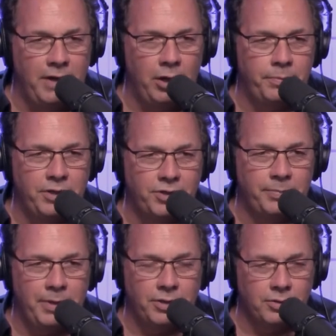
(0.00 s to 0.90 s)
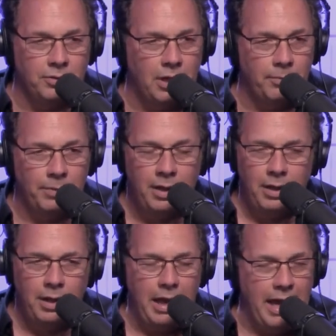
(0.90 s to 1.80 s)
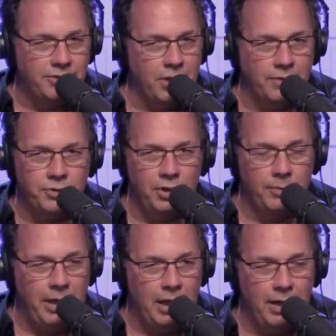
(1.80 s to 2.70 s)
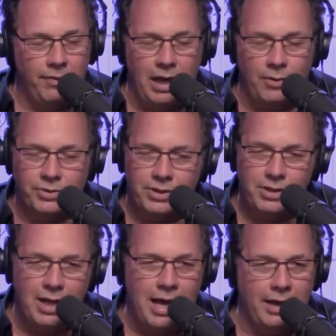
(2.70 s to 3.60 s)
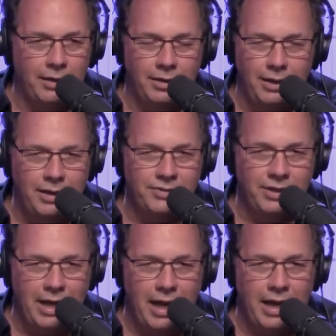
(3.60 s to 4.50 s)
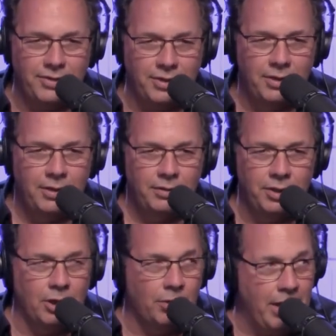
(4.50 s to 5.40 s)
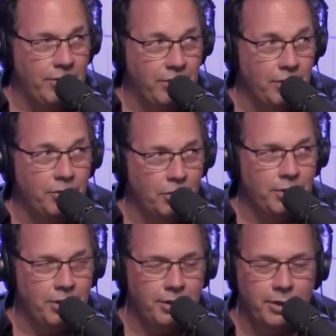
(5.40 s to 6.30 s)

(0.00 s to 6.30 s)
final piece of the puzzle. And hats off to you, man. That was not an easy task to go out there and do what you